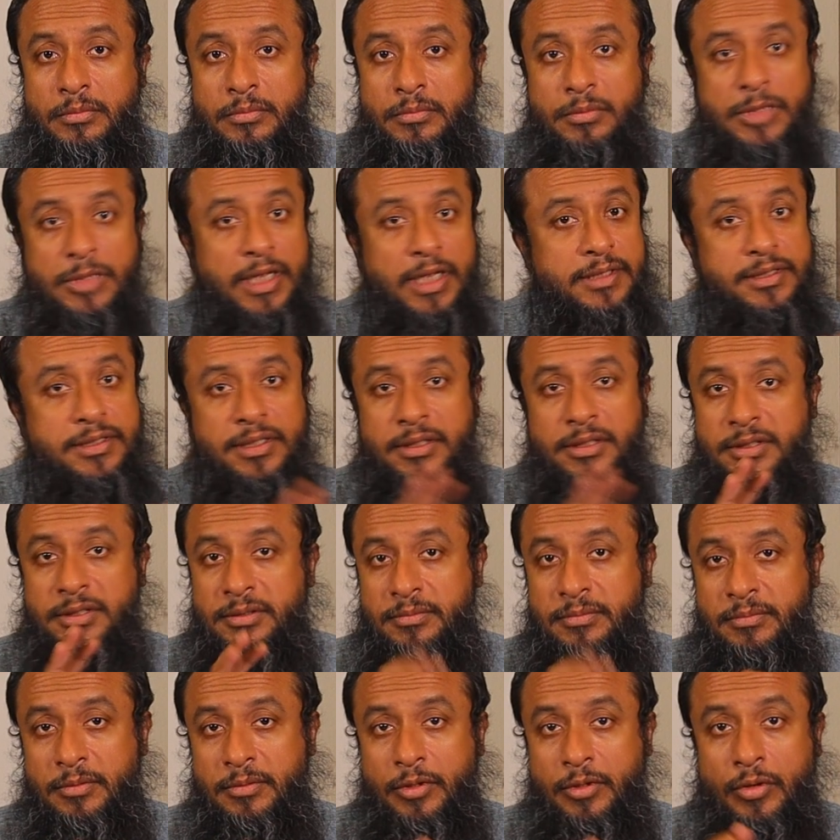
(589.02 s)
That's it.
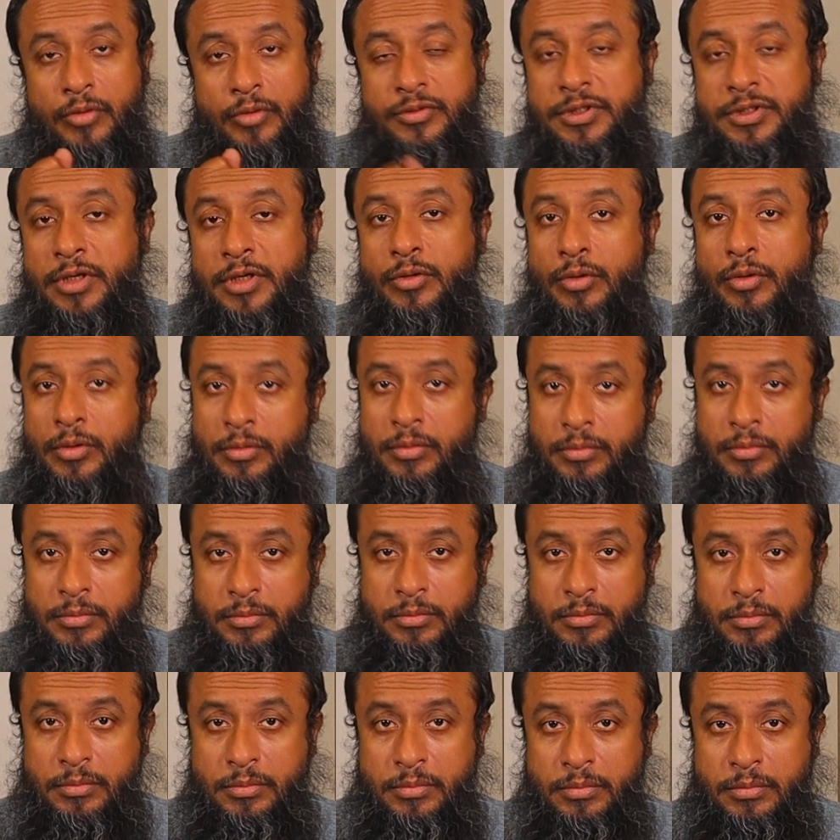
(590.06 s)
Close the door.
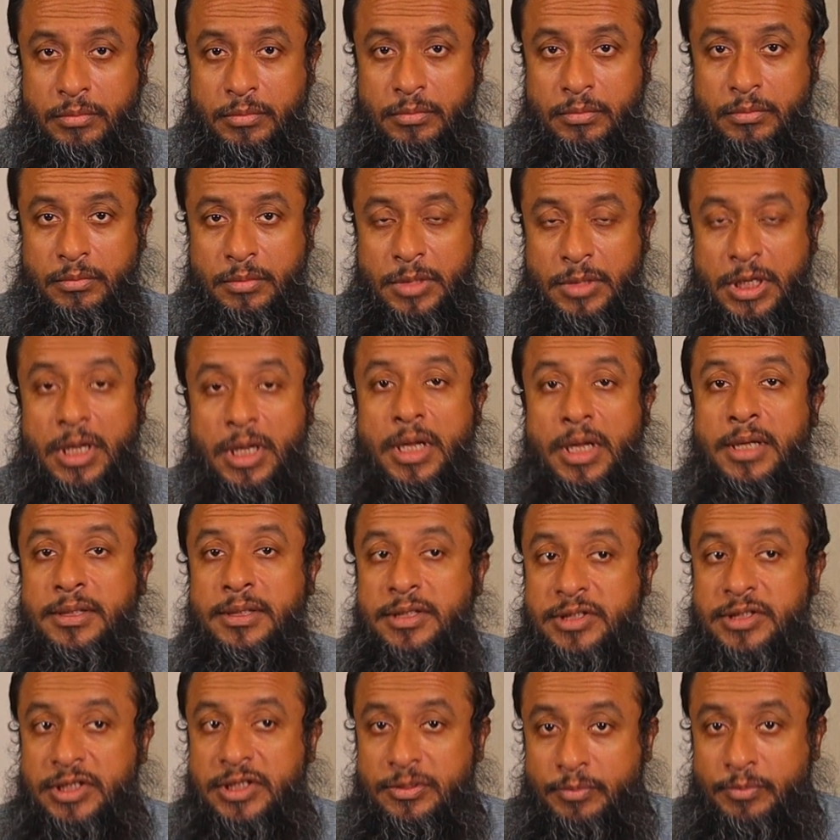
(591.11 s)

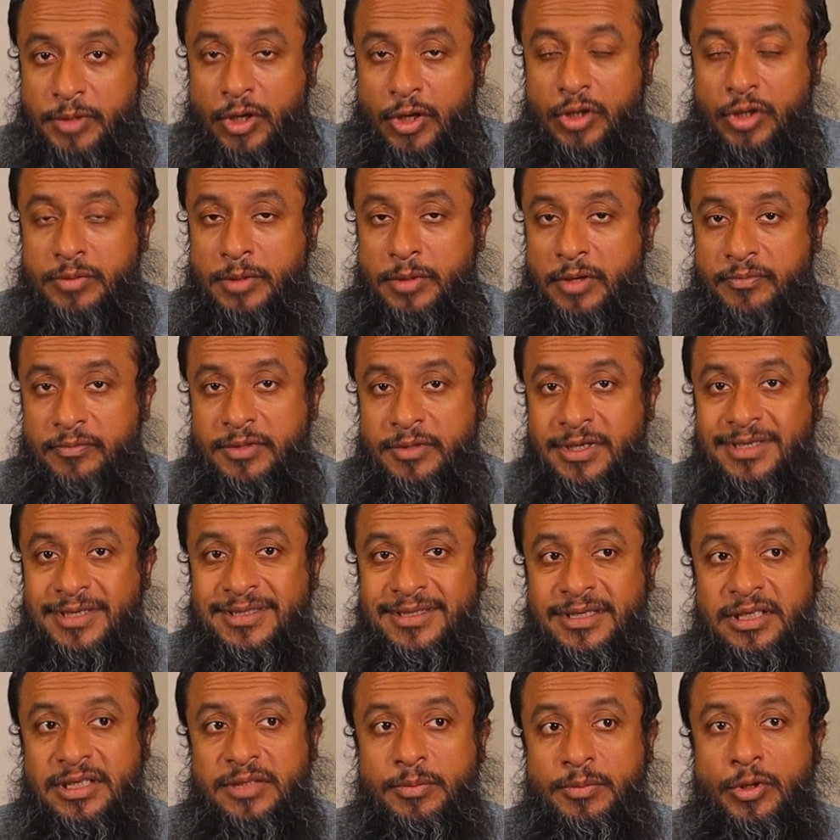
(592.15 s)
This is because one of the
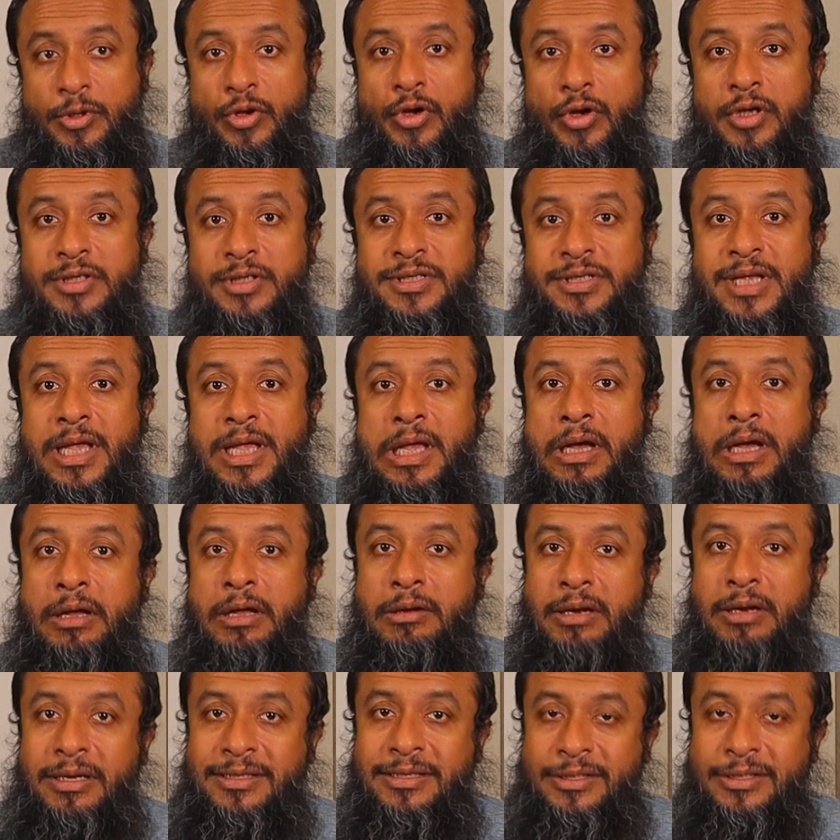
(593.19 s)
reasons is because
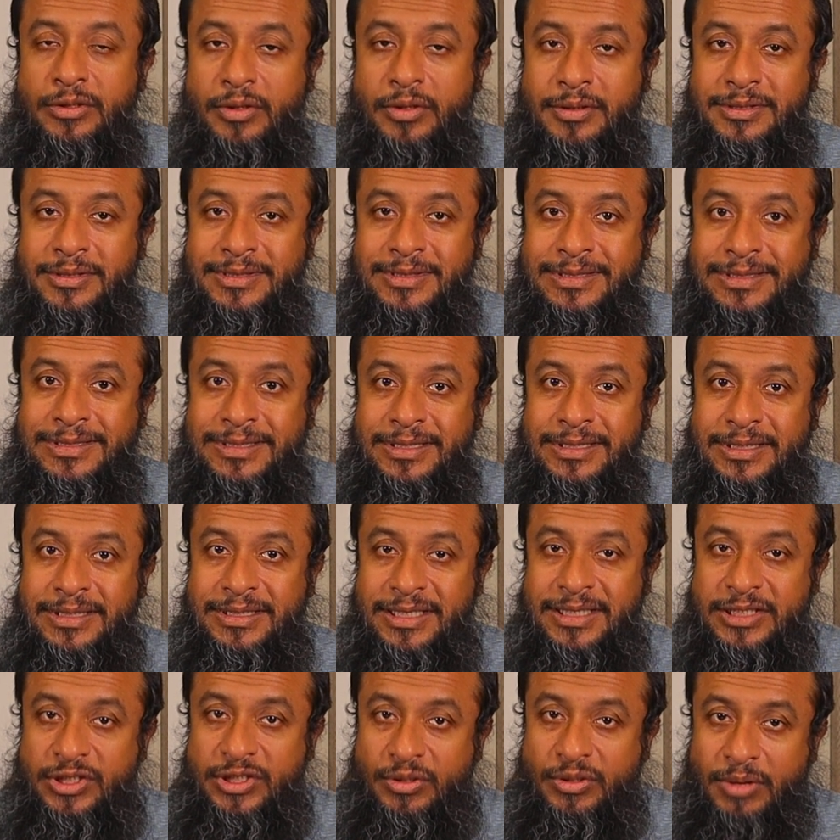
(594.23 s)
Allah did not
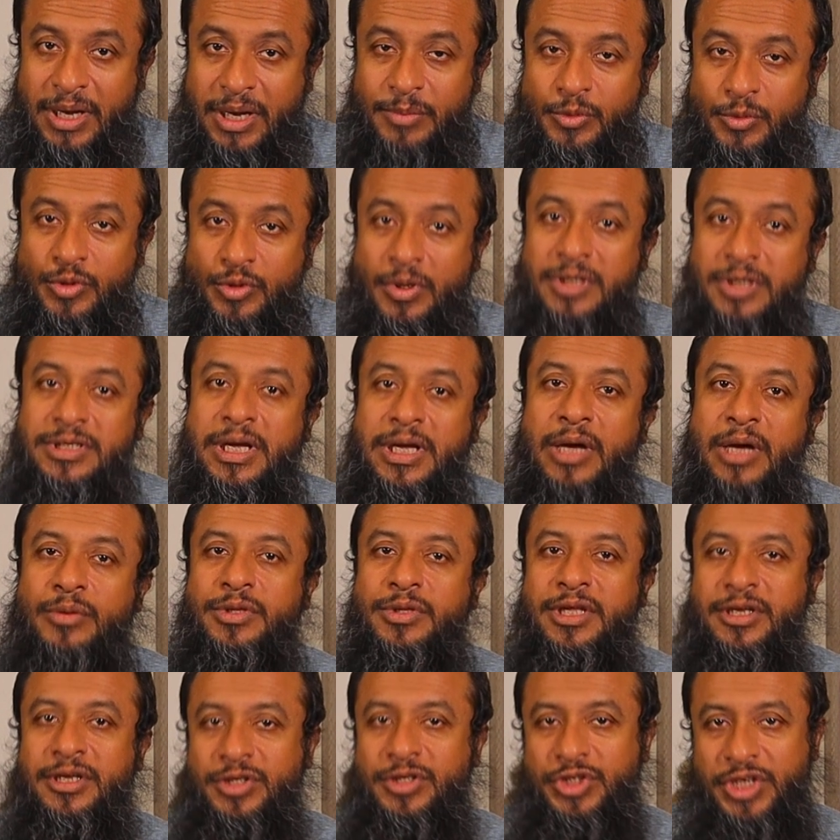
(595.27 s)
describe to us how
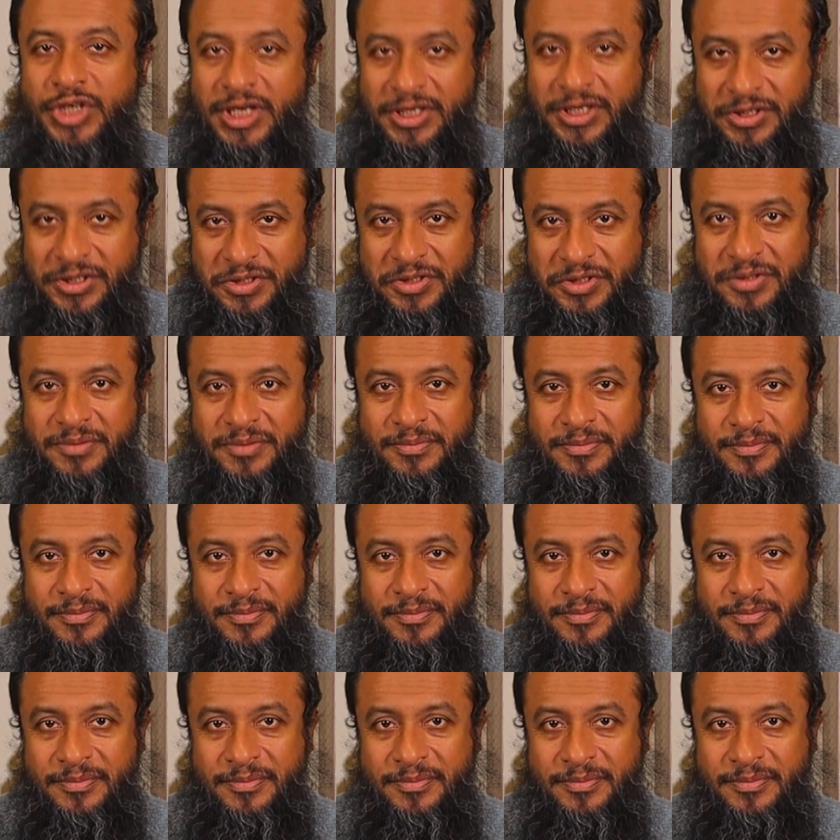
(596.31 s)
they are chained.